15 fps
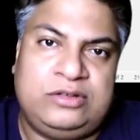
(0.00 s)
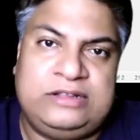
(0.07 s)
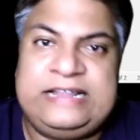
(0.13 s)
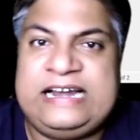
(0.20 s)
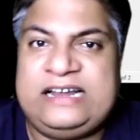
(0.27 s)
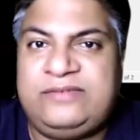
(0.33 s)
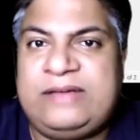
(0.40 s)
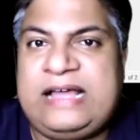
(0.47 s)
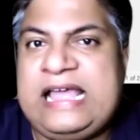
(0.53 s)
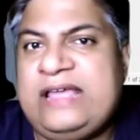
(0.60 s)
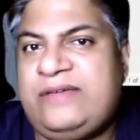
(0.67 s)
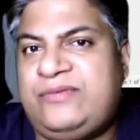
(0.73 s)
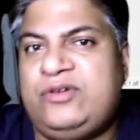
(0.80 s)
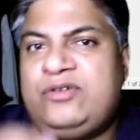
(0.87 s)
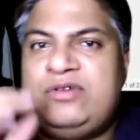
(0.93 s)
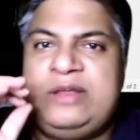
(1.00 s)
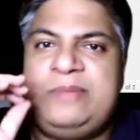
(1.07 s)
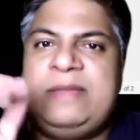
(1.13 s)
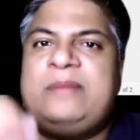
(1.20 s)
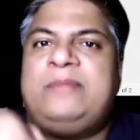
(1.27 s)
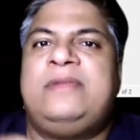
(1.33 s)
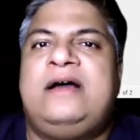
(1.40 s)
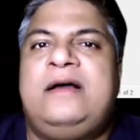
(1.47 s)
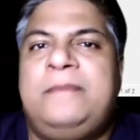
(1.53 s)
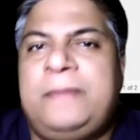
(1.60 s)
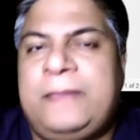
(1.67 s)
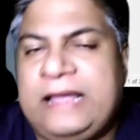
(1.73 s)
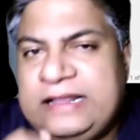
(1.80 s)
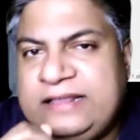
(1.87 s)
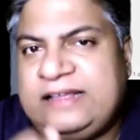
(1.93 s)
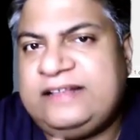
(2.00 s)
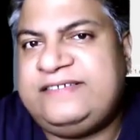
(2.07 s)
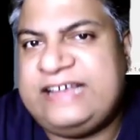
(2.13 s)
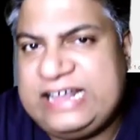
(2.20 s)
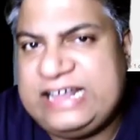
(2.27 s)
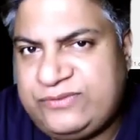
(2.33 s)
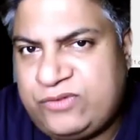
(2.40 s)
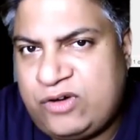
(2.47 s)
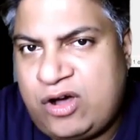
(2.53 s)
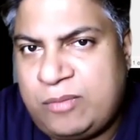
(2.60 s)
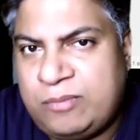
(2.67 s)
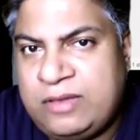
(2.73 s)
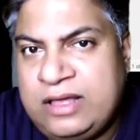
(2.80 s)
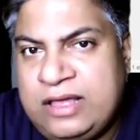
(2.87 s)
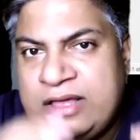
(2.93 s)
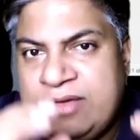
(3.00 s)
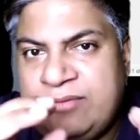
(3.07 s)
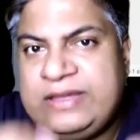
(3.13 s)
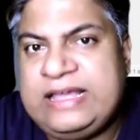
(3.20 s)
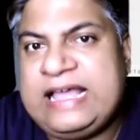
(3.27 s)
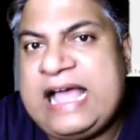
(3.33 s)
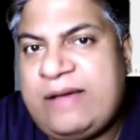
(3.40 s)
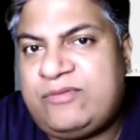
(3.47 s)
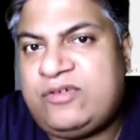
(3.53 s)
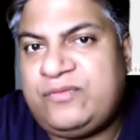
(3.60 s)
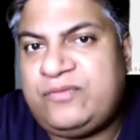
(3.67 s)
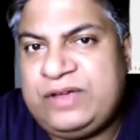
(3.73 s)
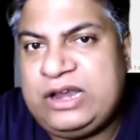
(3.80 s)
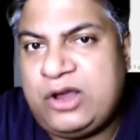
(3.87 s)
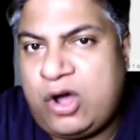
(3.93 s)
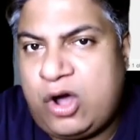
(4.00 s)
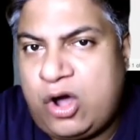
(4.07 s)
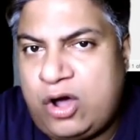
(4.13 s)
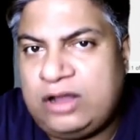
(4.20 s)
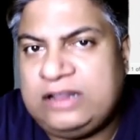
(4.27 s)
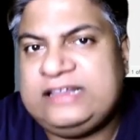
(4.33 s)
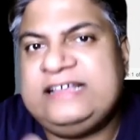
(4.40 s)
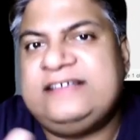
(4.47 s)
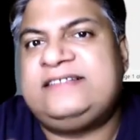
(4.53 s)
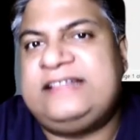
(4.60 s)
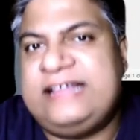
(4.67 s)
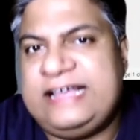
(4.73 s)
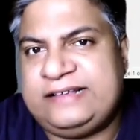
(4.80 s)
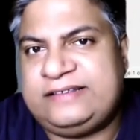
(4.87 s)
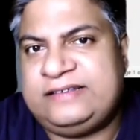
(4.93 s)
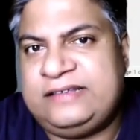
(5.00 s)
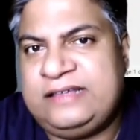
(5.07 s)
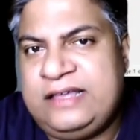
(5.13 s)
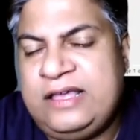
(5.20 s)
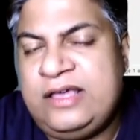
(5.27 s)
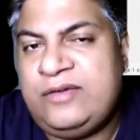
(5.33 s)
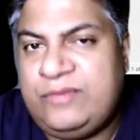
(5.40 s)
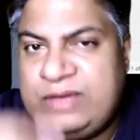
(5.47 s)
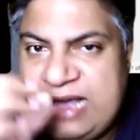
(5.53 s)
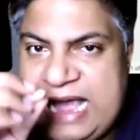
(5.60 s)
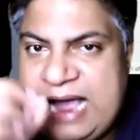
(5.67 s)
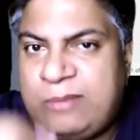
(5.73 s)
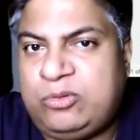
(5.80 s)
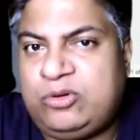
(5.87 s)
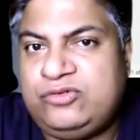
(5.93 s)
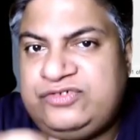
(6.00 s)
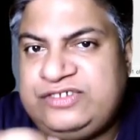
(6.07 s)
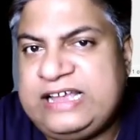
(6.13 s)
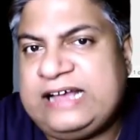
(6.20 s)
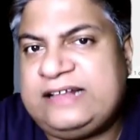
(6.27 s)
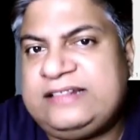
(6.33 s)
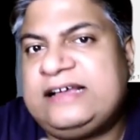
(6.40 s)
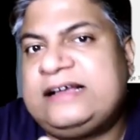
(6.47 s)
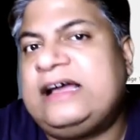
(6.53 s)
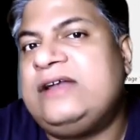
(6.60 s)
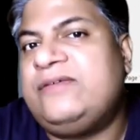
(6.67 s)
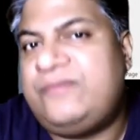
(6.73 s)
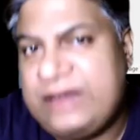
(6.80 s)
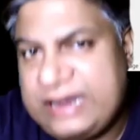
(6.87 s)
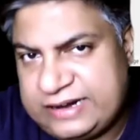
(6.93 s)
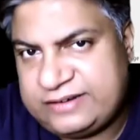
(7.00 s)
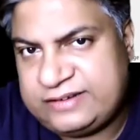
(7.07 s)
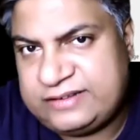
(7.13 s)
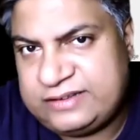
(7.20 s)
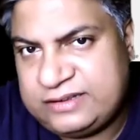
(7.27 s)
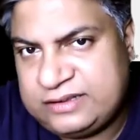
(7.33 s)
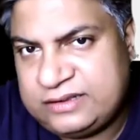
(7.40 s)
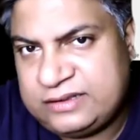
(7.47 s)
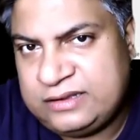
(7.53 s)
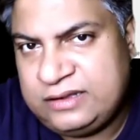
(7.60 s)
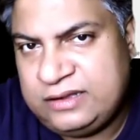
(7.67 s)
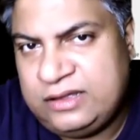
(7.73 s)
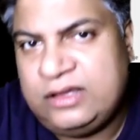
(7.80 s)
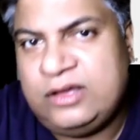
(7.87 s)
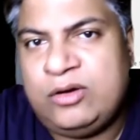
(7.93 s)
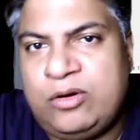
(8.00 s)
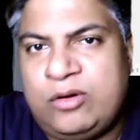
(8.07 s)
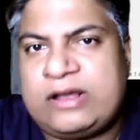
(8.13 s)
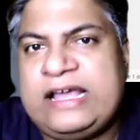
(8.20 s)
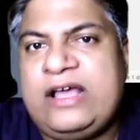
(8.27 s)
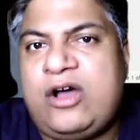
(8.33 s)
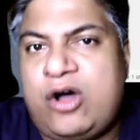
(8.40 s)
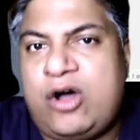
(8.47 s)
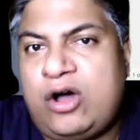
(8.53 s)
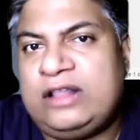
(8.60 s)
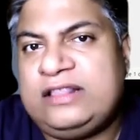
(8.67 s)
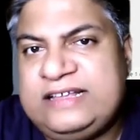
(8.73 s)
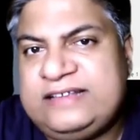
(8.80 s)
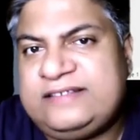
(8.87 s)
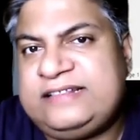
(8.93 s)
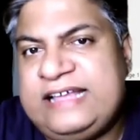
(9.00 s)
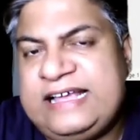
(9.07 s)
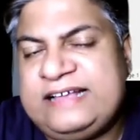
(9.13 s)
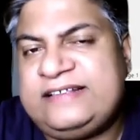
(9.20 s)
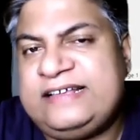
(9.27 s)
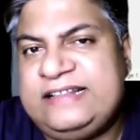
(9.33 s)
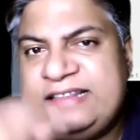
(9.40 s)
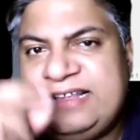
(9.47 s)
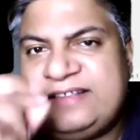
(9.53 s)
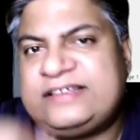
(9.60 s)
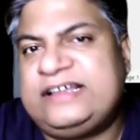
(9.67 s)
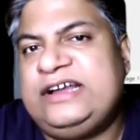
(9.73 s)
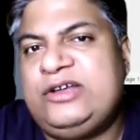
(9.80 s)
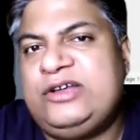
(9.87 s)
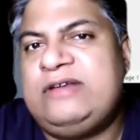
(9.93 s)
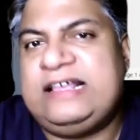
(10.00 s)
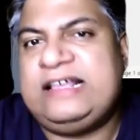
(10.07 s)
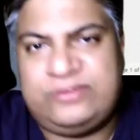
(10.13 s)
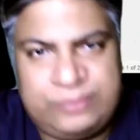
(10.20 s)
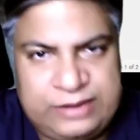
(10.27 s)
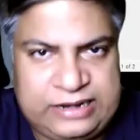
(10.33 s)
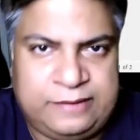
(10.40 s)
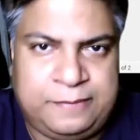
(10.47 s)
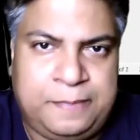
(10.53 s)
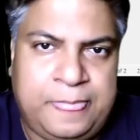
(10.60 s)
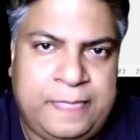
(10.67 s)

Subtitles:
So that's why if you remember in the change form, we have to fill all these things. We have to check the conflicts. Okay, all these things in the schedule as well.